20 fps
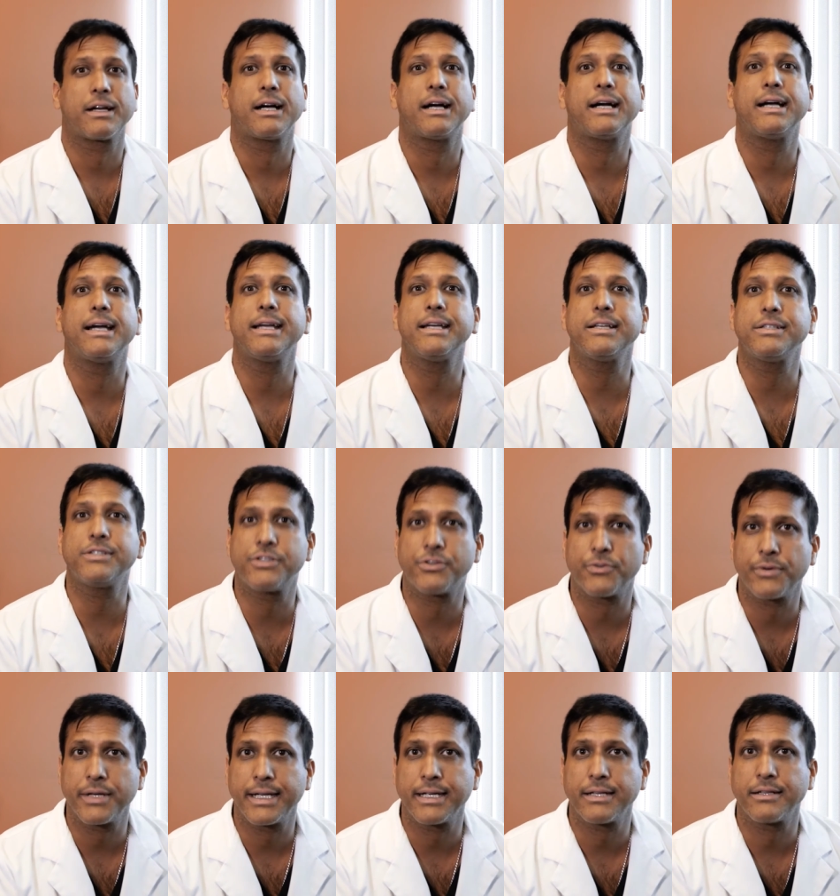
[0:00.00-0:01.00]
A
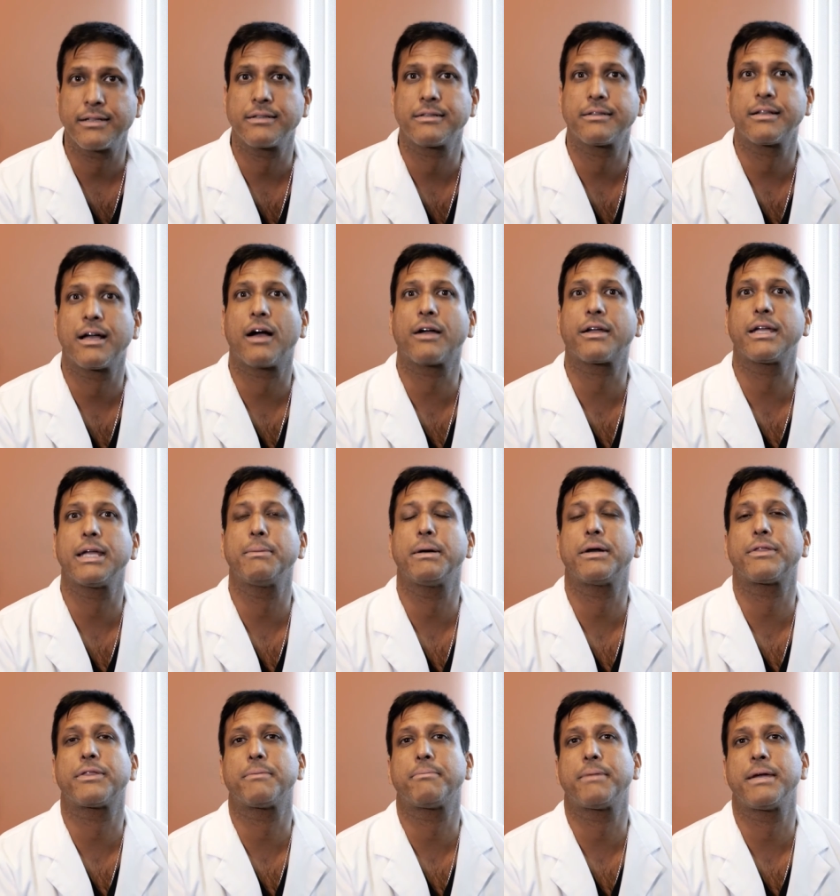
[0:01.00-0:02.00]
history, talking
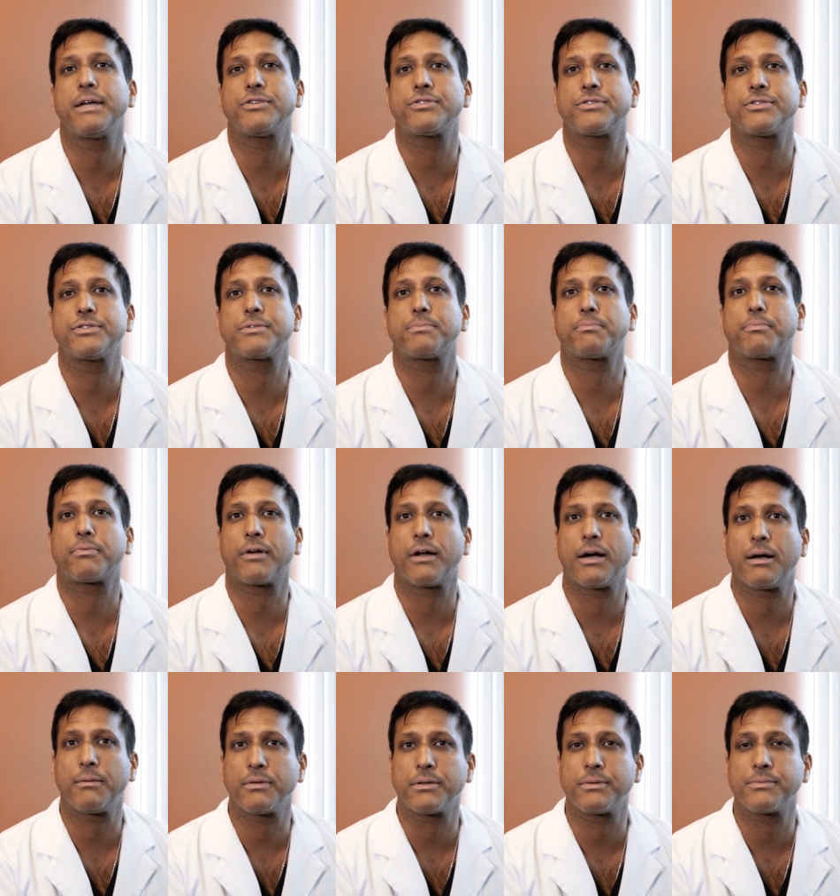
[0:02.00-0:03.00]
about the patient's
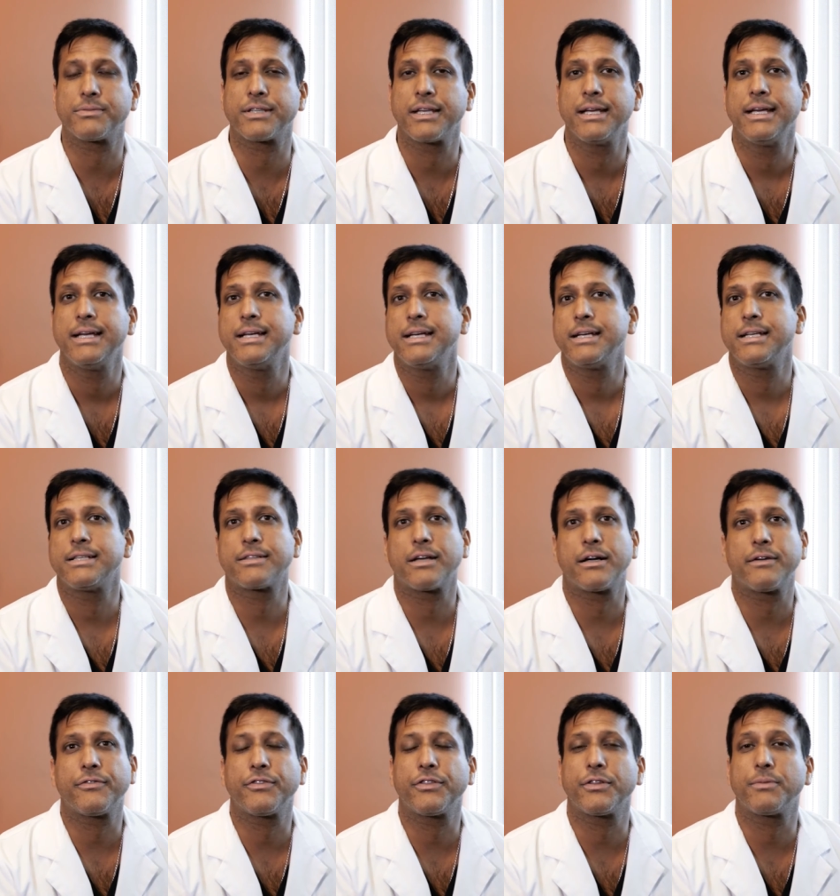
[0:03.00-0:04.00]
problems, is
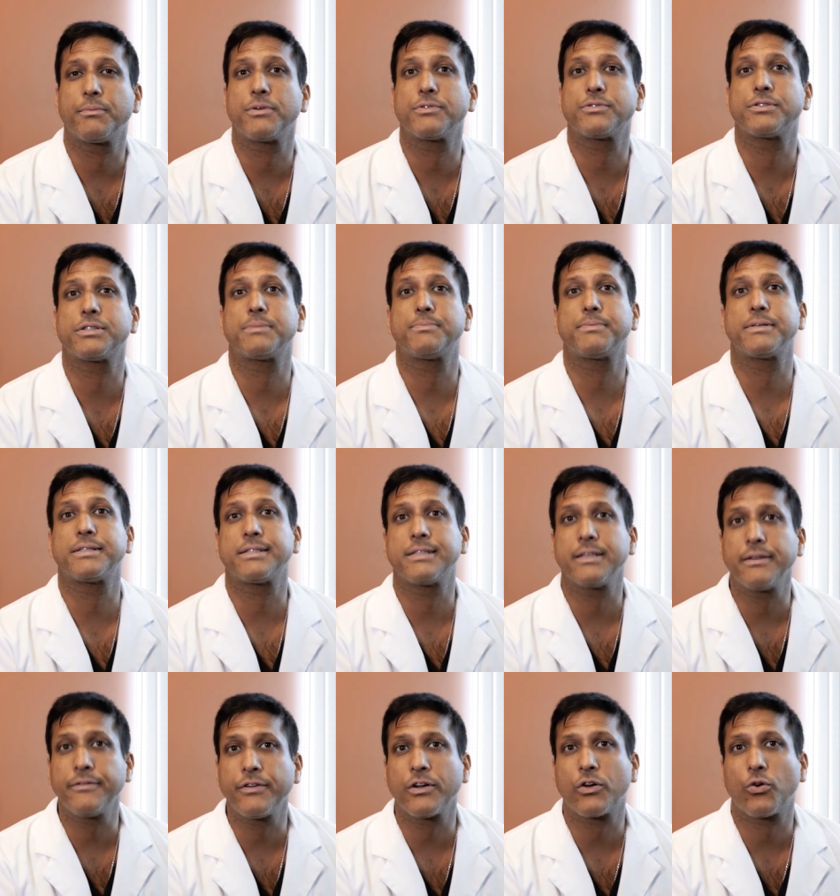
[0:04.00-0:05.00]
often the most
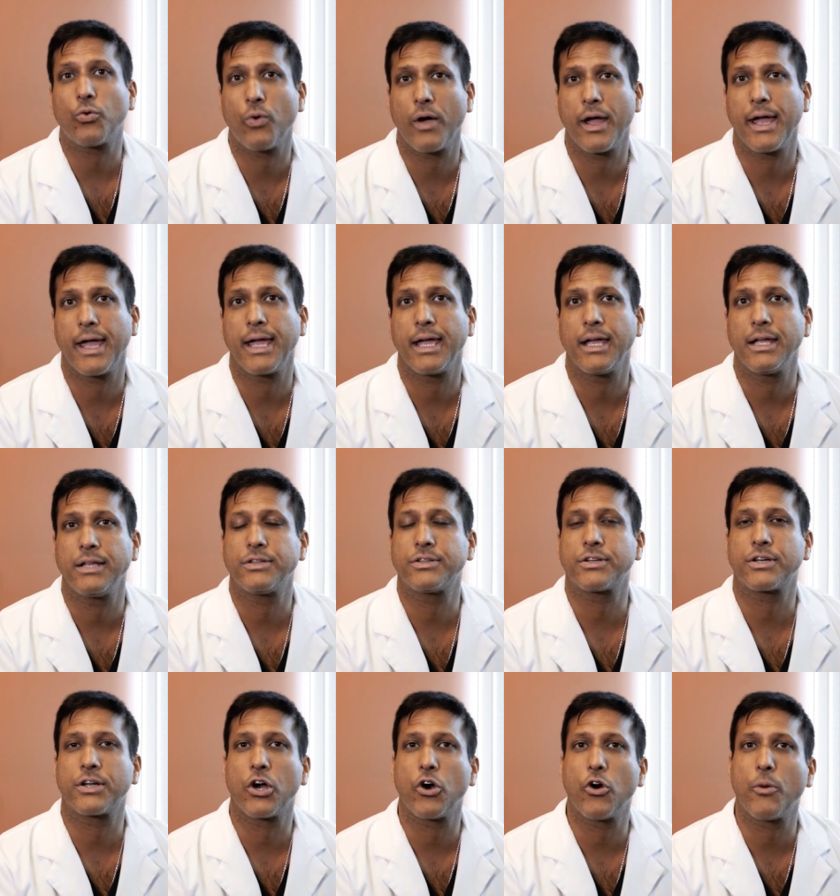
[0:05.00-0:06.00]
specific way to
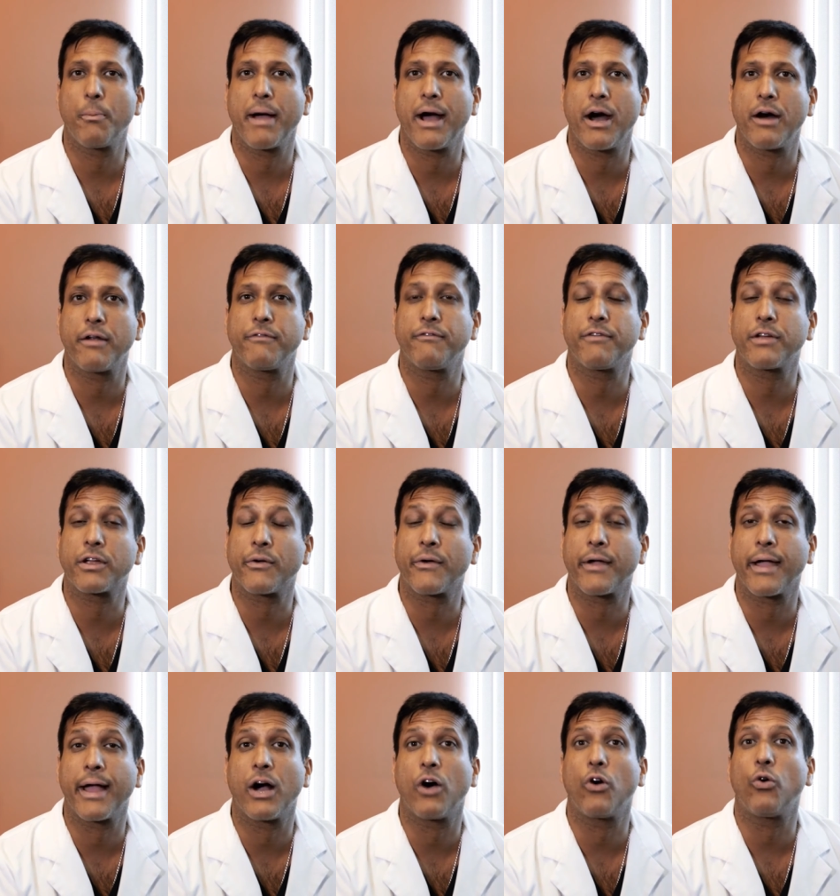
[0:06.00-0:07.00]
go about
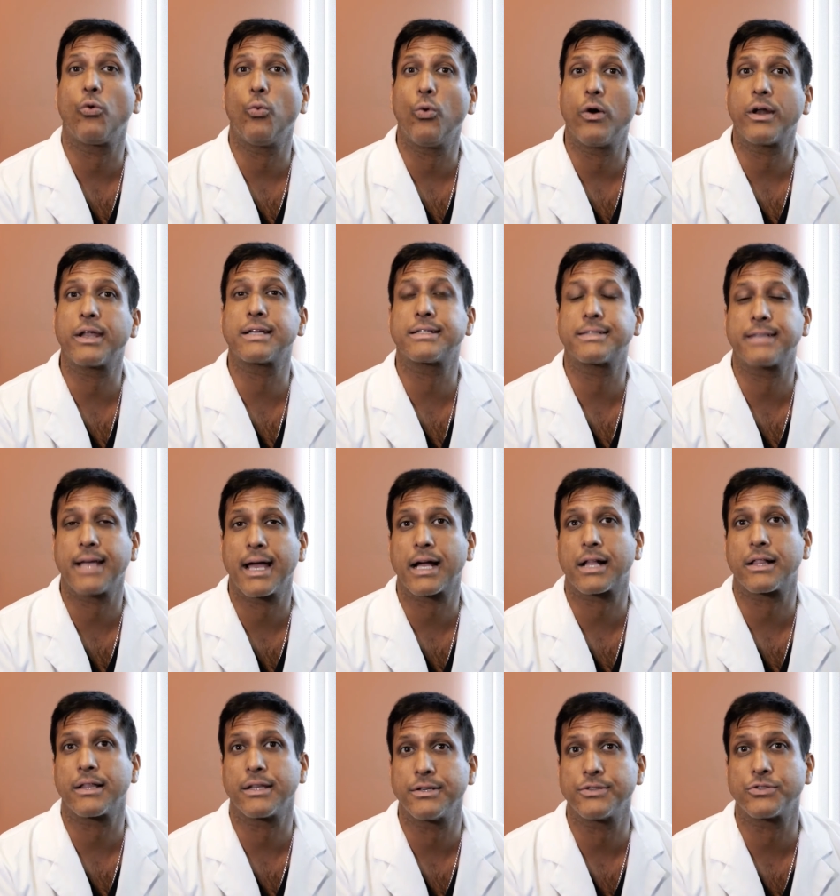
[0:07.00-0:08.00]
figuring out what
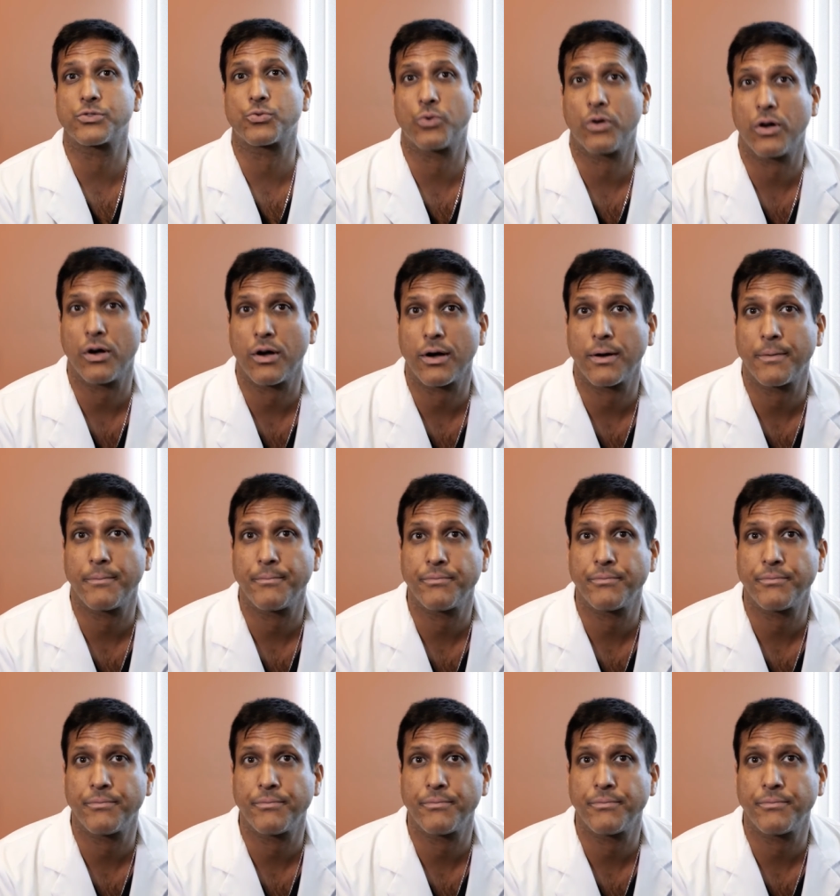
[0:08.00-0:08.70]
exactly is wrong.